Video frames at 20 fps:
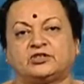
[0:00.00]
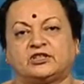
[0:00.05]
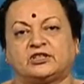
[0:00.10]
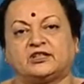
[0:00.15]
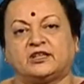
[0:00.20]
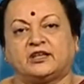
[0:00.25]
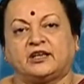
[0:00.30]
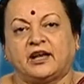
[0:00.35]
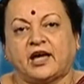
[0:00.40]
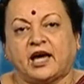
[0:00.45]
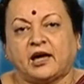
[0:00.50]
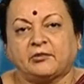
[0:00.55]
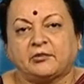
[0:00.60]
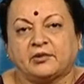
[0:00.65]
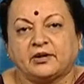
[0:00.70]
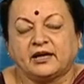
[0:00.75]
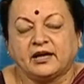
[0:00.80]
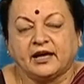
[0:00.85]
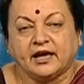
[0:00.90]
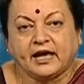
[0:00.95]
in the lab,
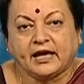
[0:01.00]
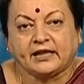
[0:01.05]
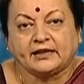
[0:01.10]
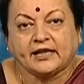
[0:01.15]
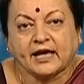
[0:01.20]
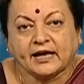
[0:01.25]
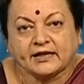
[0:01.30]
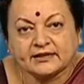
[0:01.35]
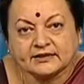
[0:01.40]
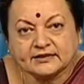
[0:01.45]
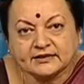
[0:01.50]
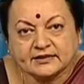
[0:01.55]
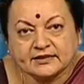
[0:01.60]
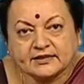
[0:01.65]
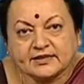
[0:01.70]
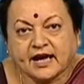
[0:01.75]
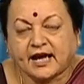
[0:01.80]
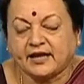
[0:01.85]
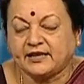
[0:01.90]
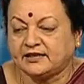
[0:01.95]
and that is a
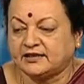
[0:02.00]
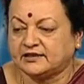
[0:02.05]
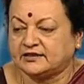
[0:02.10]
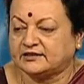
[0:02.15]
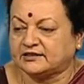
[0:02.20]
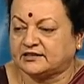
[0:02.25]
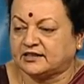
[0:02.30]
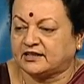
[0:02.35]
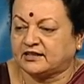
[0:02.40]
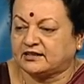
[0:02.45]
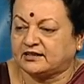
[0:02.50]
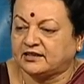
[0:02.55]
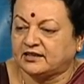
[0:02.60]
Daniell cell.